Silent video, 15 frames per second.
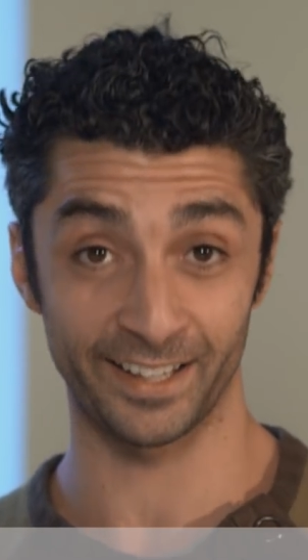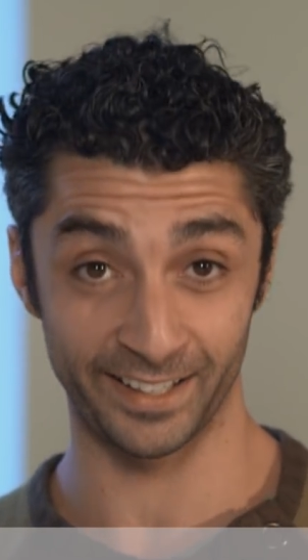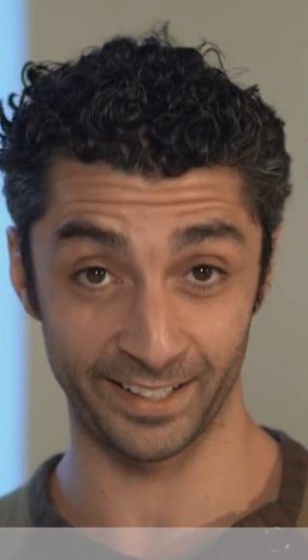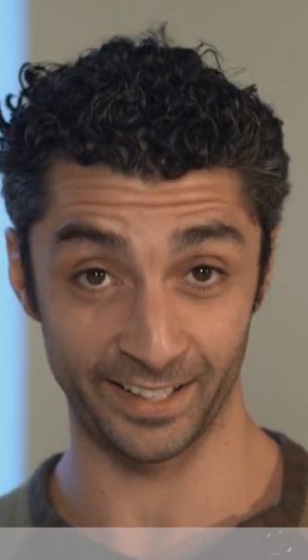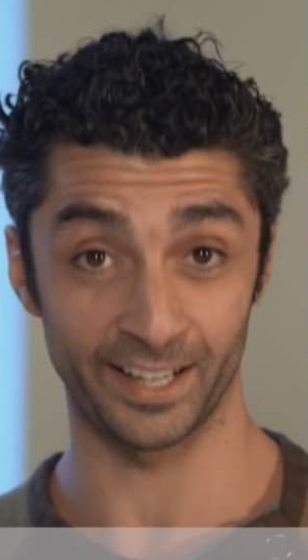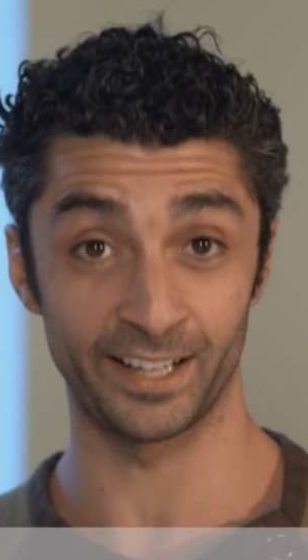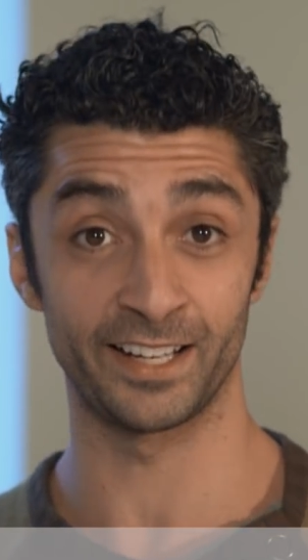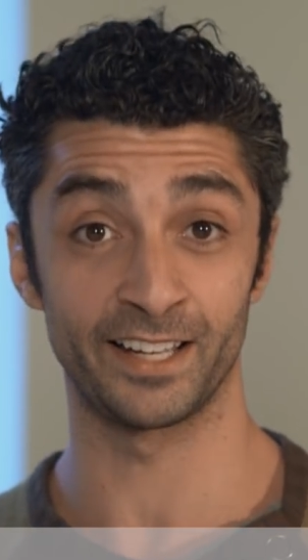
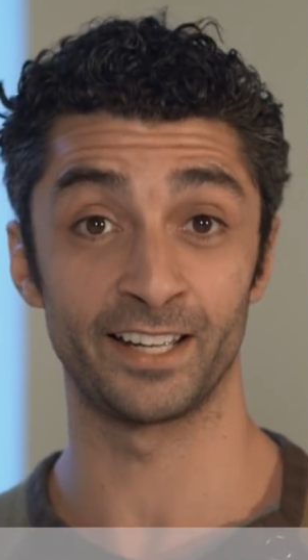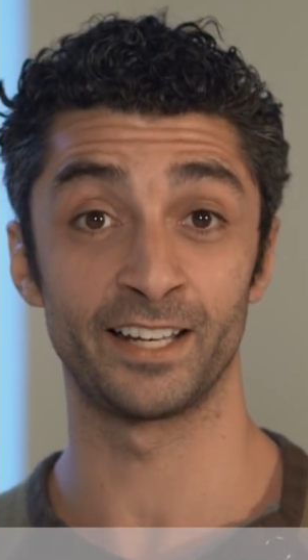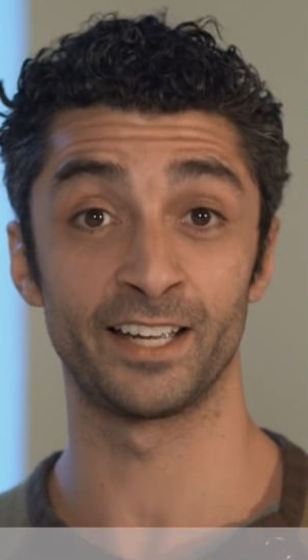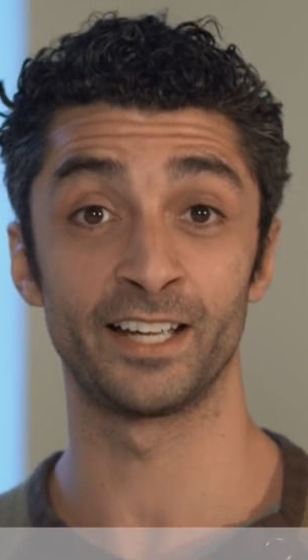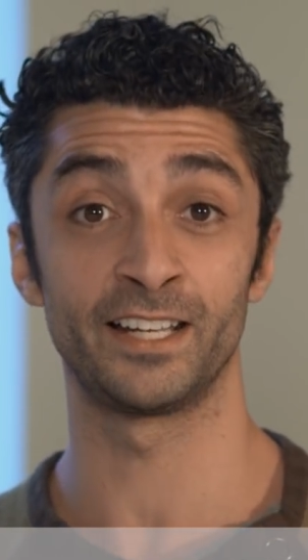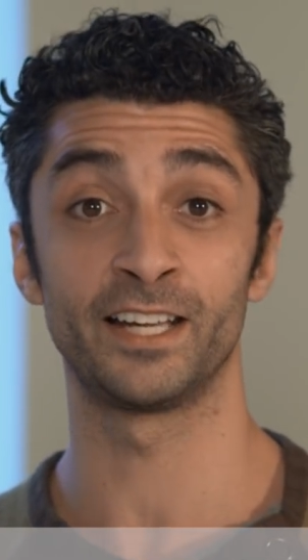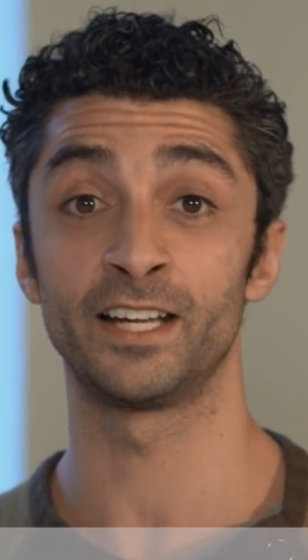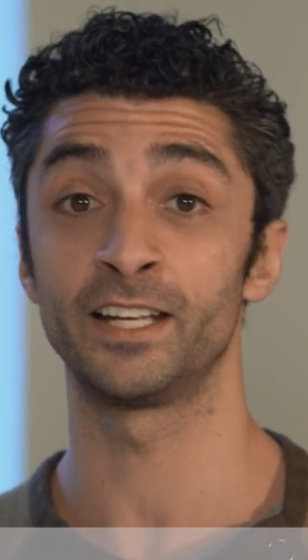ya la
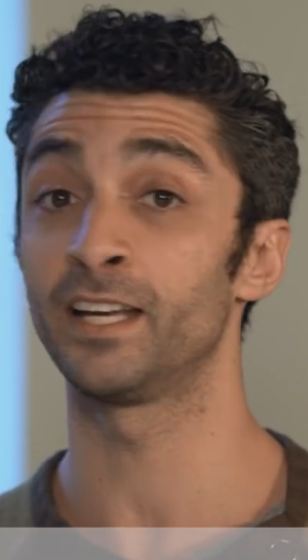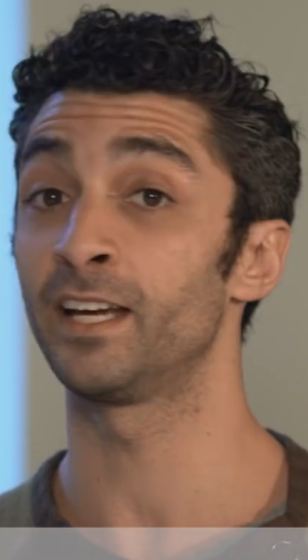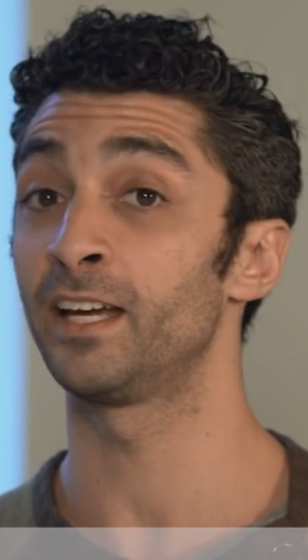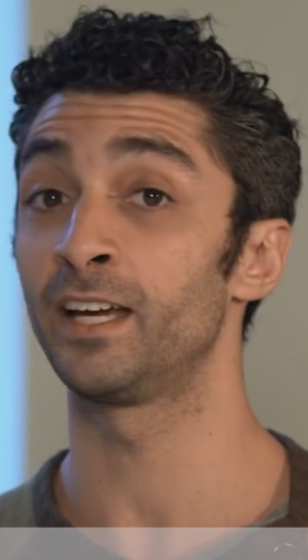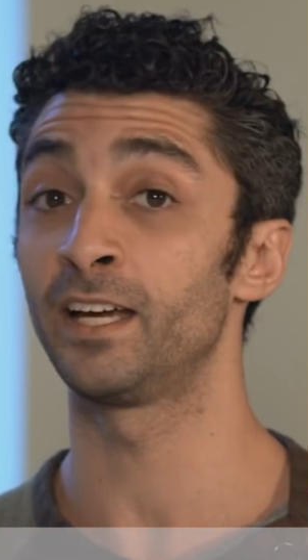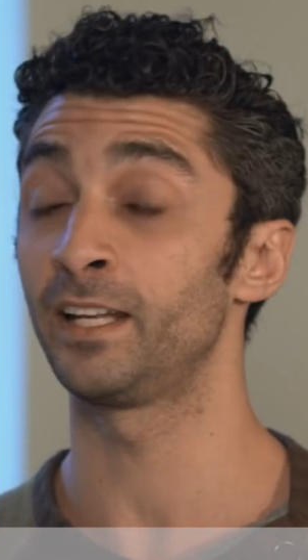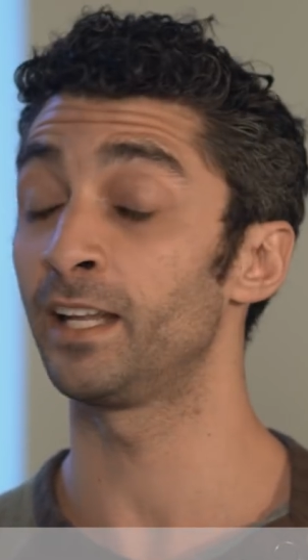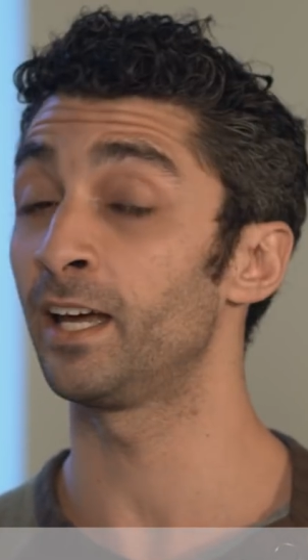la la
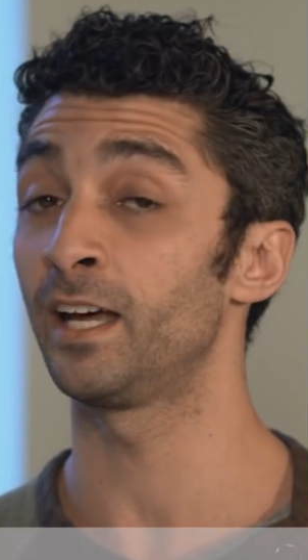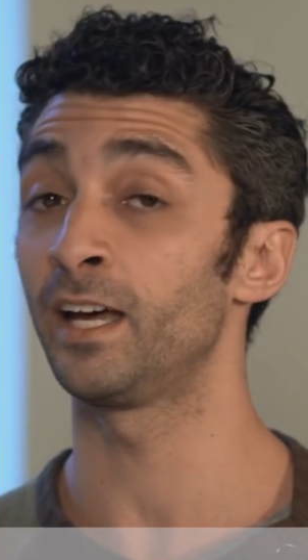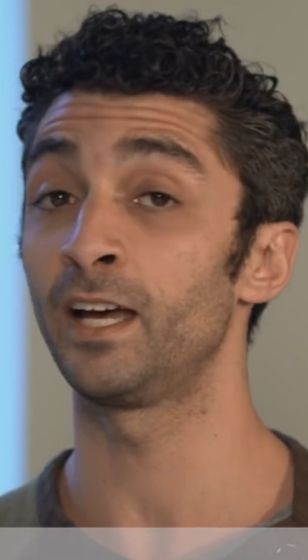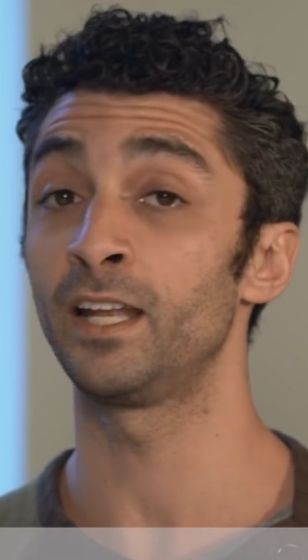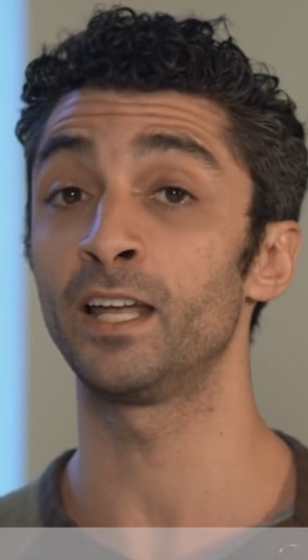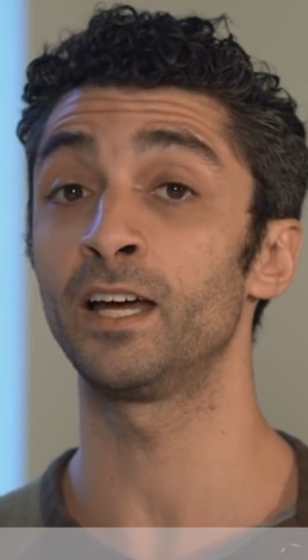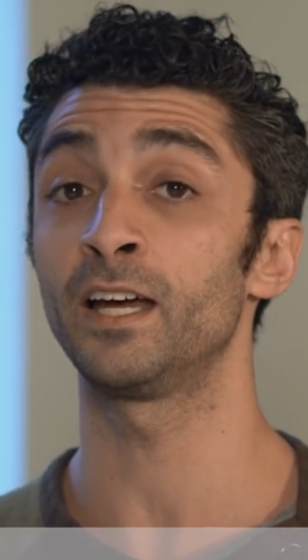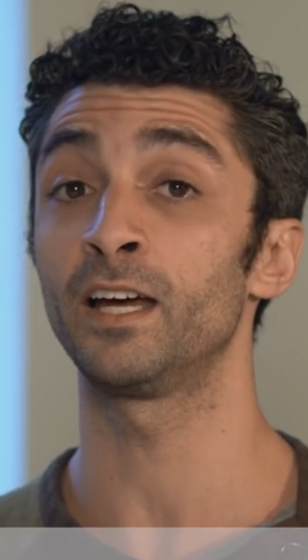la
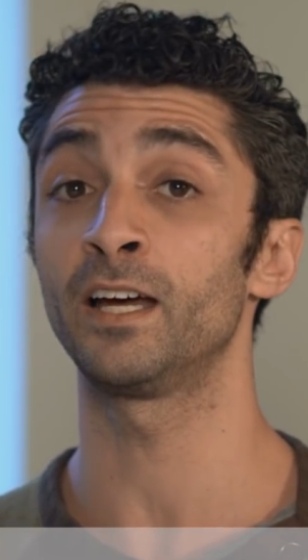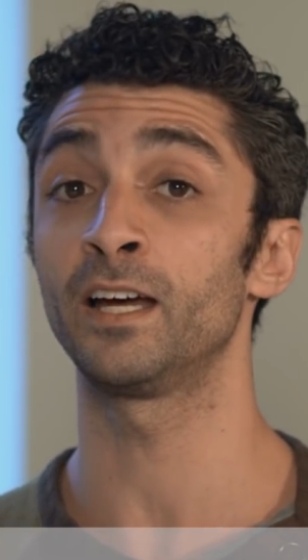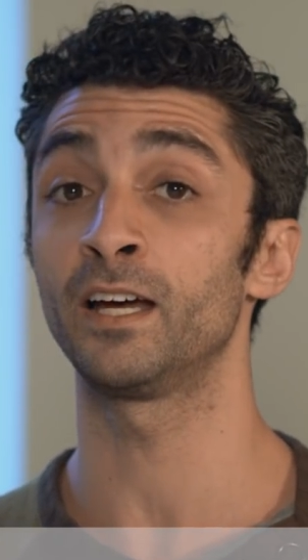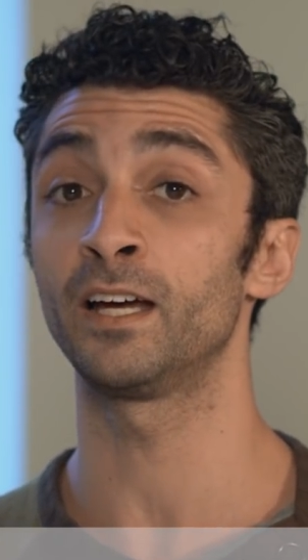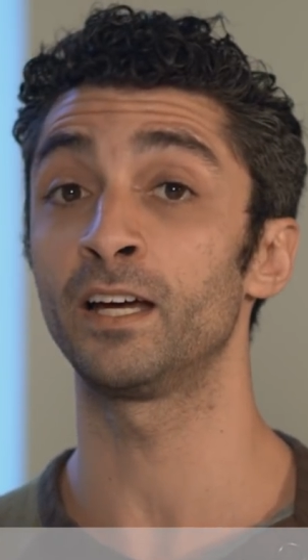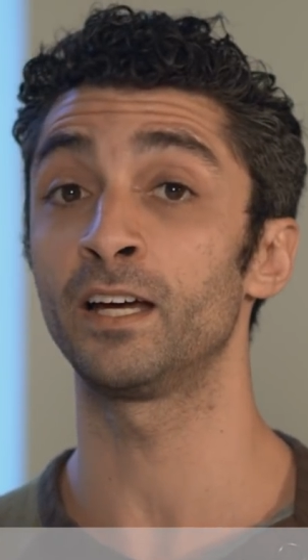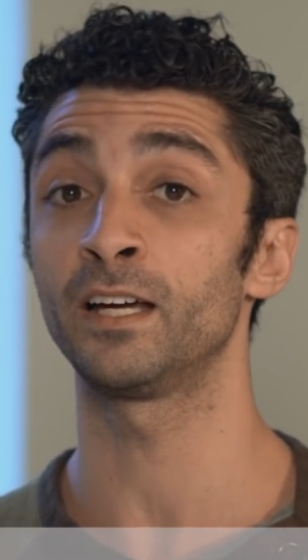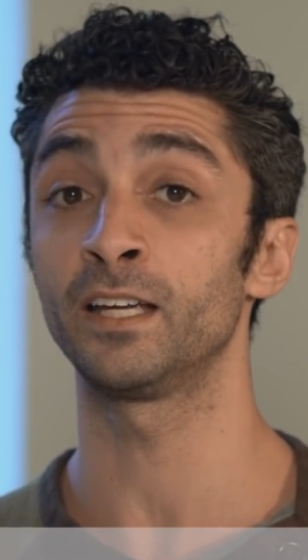la
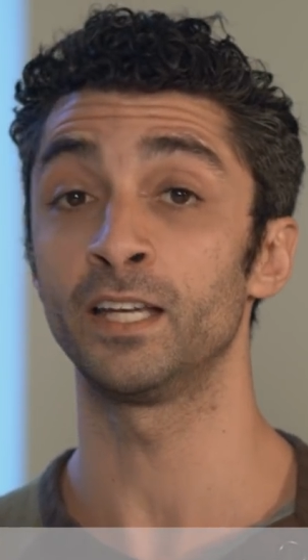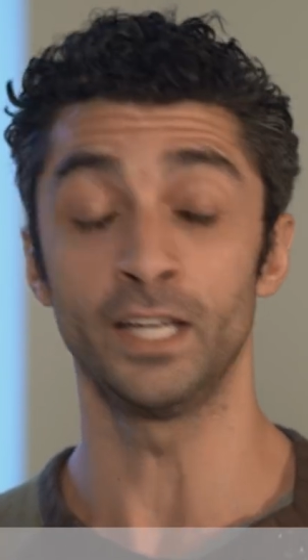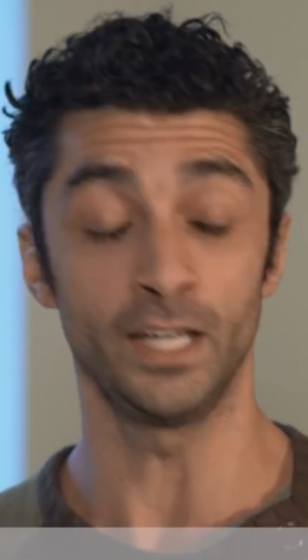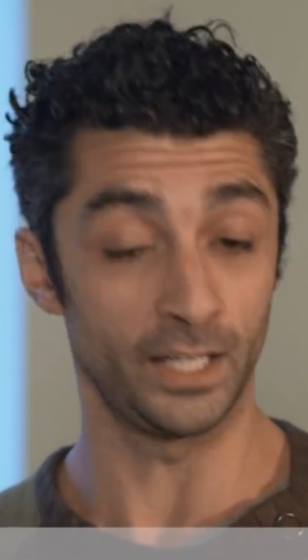la,